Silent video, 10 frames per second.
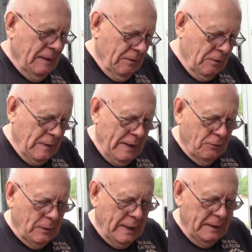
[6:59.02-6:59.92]
So
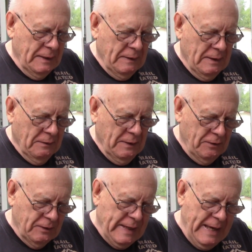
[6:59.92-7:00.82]
that's what I did. Now
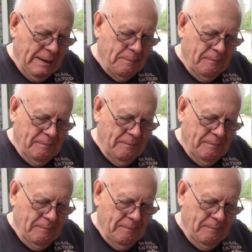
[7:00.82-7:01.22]
this cap